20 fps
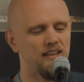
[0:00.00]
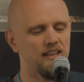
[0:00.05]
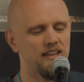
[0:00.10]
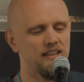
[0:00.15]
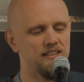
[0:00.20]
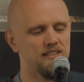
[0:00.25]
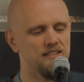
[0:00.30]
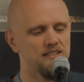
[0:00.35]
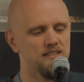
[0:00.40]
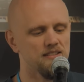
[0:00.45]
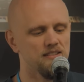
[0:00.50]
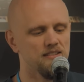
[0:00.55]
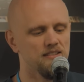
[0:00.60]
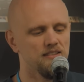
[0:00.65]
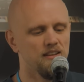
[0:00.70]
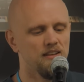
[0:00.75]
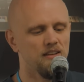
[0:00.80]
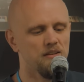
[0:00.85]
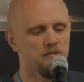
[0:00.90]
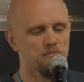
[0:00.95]
And
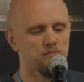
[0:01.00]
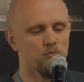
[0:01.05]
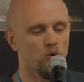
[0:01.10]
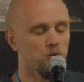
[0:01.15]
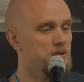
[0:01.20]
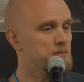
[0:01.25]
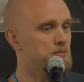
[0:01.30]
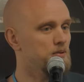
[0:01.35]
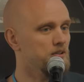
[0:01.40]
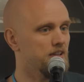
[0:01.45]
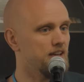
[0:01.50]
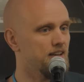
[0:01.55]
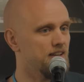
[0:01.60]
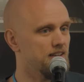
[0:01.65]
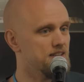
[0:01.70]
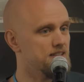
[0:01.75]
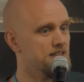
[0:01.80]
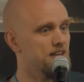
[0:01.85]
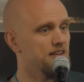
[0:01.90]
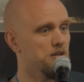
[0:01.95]
more people are
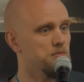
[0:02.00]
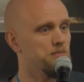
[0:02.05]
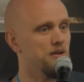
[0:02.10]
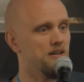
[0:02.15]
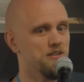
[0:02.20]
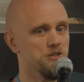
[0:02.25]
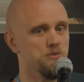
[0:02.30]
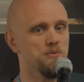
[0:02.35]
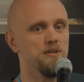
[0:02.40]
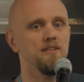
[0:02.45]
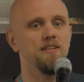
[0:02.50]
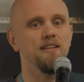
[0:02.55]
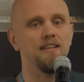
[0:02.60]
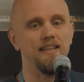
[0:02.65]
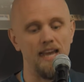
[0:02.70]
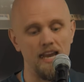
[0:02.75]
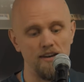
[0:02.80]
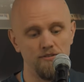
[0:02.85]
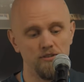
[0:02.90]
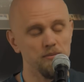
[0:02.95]
getting excited about it as well.
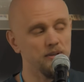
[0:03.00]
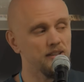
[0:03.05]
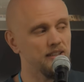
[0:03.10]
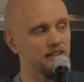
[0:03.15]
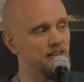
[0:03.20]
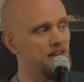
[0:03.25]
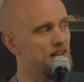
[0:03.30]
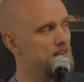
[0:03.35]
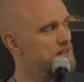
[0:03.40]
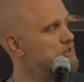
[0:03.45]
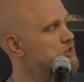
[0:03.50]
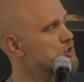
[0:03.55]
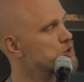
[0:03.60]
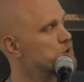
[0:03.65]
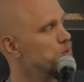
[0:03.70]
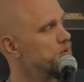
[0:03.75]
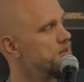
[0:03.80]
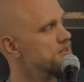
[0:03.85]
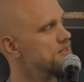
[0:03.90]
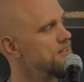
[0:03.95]
Like, everybody I
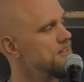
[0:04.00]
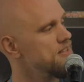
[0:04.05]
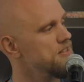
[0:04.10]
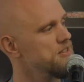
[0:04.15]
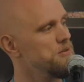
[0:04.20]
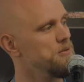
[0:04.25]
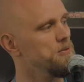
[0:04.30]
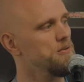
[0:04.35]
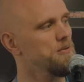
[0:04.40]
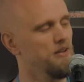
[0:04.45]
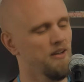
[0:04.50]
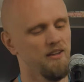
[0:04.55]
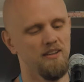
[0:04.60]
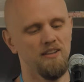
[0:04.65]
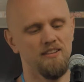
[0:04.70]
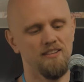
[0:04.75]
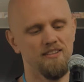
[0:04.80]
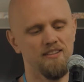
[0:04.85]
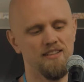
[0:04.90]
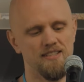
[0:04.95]
show this thing to,
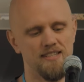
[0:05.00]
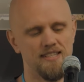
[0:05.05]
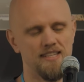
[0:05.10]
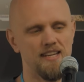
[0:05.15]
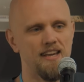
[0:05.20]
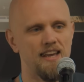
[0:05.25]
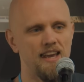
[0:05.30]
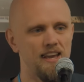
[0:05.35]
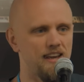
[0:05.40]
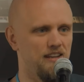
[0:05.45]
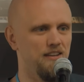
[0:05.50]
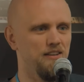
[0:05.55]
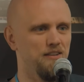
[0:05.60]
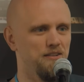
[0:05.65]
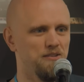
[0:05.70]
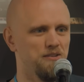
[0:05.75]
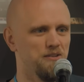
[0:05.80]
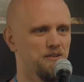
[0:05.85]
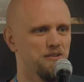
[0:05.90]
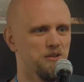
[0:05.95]
they say, hey,
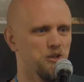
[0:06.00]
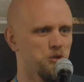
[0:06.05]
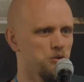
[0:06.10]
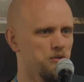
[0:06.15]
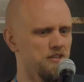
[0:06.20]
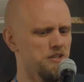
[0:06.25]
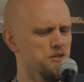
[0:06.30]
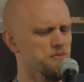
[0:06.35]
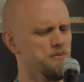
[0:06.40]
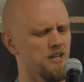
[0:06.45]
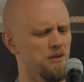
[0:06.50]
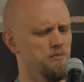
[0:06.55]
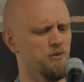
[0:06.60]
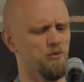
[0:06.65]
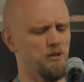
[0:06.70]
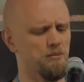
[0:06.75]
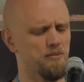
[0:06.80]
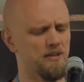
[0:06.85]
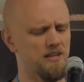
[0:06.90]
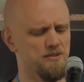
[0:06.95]
couldn't this become a
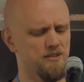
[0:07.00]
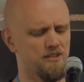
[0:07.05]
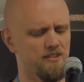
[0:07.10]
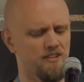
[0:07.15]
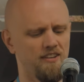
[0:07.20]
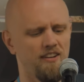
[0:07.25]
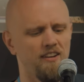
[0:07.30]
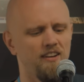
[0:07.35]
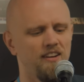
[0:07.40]
real browser?